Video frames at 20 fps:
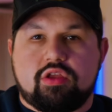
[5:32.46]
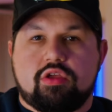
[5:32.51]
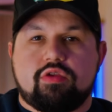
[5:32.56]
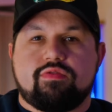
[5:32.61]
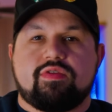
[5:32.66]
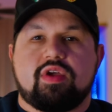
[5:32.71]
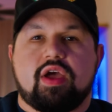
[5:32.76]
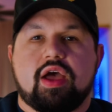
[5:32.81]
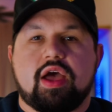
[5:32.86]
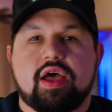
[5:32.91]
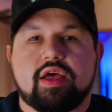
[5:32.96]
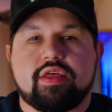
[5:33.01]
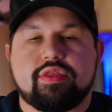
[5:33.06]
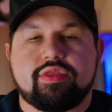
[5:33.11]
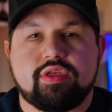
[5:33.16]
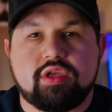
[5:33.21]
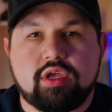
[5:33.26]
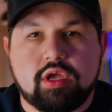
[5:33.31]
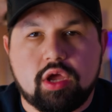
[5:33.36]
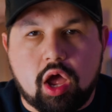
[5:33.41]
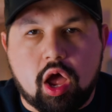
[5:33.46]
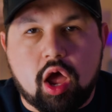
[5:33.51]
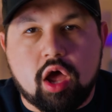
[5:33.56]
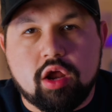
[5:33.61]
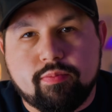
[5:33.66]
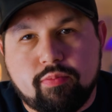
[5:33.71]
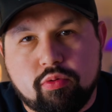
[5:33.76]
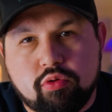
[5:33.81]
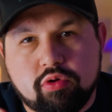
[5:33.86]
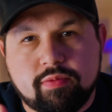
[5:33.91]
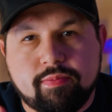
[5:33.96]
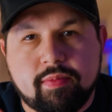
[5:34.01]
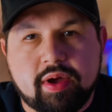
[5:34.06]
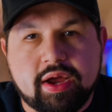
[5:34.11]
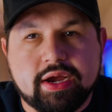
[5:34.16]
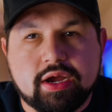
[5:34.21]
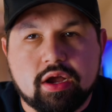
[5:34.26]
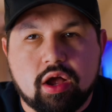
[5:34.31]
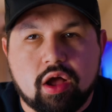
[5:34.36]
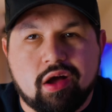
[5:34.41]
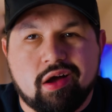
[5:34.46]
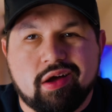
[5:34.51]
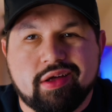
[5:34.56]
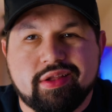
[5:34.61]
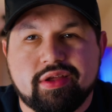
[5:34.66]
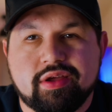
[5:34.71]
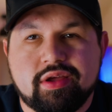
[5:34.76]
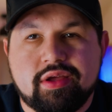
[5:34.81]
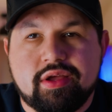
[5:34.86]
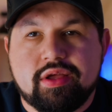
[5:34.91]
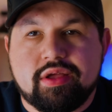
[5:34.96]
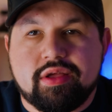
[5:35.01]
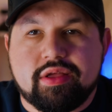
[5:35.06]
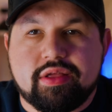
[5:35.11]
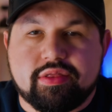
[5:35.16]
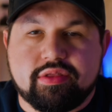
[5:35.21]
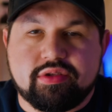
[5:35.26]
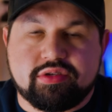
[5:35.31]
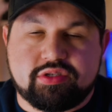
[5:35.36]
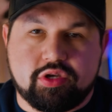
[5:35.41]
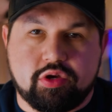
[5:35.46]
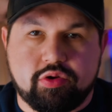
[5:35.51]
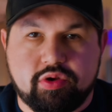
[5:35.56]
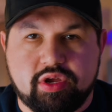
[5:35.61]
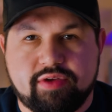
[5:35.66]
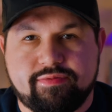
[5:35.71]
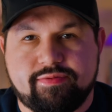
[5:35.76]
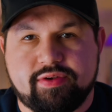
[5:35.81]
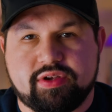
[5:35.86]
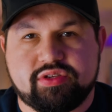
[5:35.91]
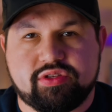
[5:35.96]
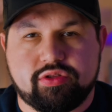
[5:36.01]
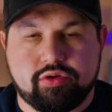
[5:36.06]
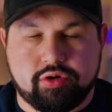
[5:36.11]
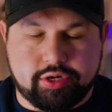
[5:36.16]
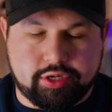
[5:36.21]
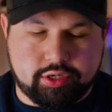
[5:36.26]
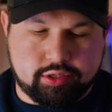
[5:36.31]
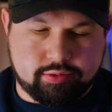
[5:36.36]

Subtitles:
you've got the onboard mic on the Sony FX30.